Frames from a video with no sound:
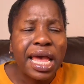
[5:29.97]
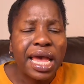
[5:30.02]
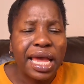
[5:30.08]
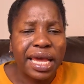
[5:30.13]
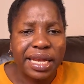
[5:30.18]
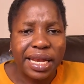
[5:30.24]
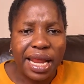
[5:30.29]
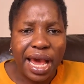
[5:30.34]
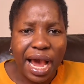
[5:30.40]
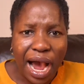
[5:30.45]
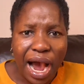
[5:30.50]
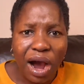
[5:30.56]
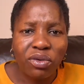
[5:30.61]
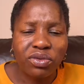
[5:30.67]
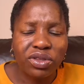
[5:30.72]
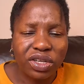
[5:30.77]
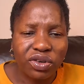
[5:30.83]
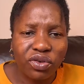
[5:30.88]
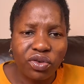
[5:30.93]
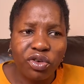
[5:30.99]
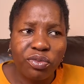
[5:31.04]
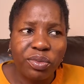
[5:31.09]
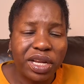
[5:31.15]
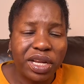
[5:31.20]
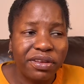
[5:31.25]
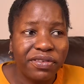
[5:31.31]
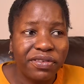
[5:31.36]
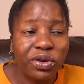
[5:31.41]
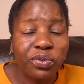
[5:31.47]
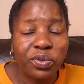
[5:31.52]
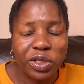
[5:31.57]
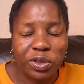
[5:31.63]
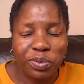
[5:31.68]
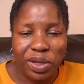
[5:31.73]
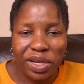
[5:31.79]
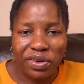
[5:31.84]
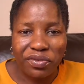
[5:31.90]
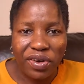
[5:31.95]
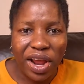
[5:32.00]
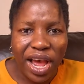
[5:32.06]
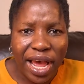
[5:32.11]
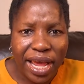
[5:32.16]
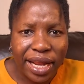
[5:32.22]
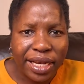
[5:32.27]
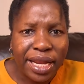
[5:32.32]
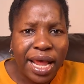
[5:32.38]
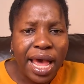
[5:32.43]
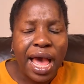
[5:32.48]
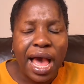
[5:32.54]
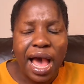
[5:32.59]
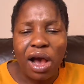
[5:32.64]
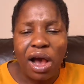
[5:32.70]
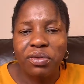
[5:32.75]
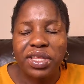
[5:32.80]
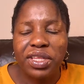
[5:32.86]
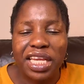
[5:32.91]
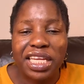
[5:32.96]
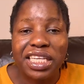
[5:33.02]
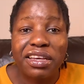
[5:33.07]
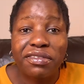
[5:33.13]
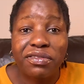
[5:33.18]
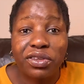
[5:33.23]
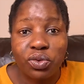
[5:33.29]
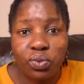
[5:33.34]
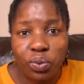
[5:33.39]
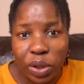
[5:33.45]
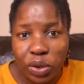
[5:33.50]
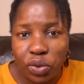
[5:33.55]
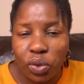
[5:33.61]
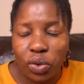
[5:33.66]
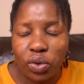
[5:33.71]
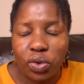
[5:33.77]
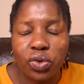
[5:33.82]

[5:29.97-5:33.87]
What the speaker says: and how the recruitment event was being ran, how the interviews went on.